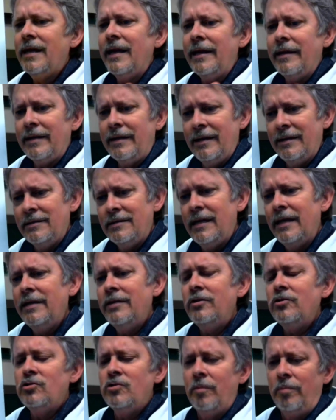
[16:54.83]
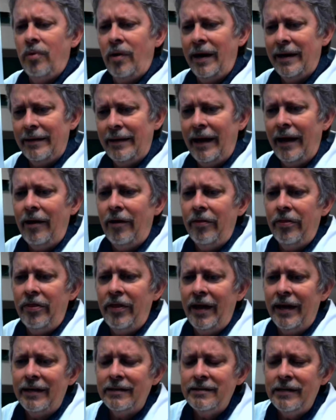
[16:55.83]
It continues to break down
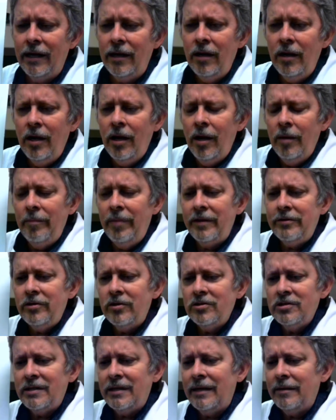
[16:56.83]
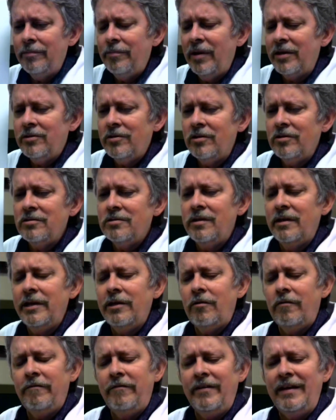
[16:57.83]
things there, but there's
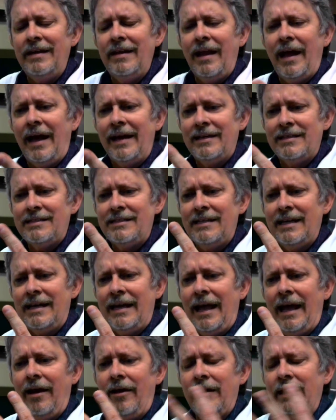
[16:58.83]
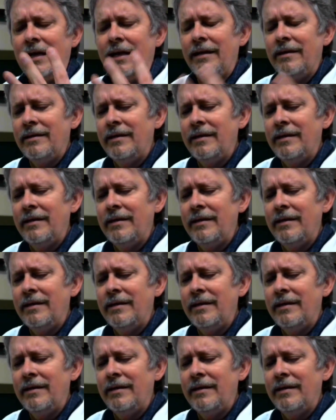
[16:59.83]
little villi that stick out in